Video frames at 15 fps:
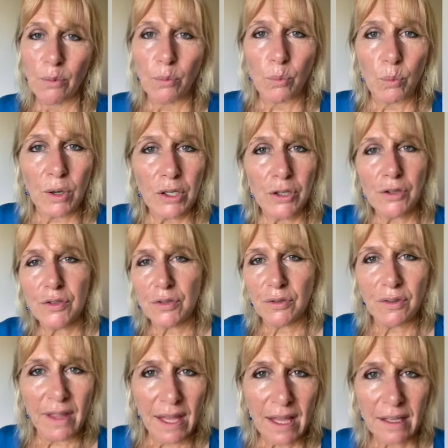when you do
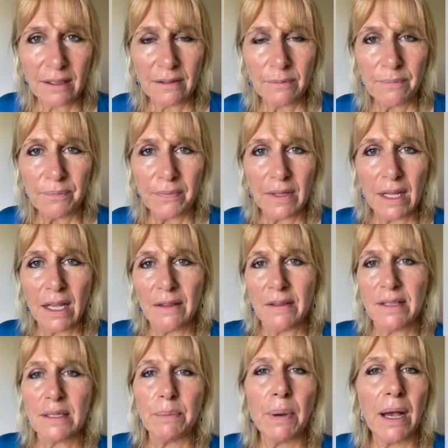that,
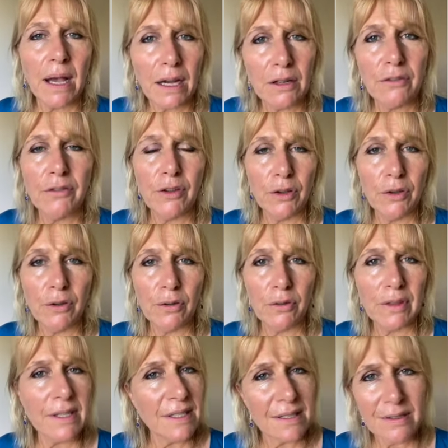there's a part of you
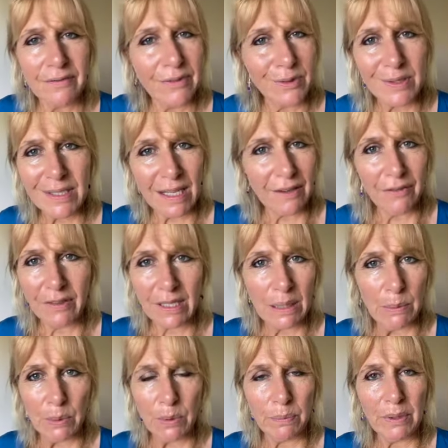that doesn't feel safe
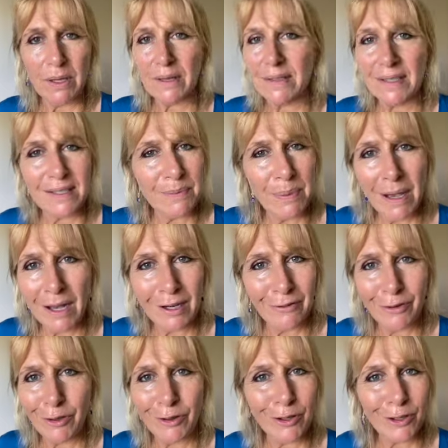anymore because there's a part of
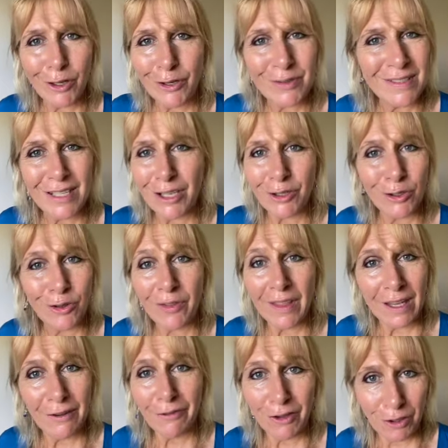you that knows that you're not
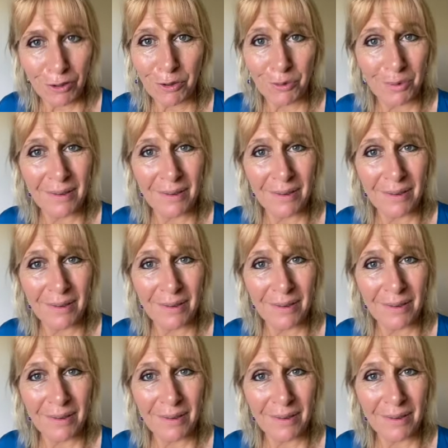there for you.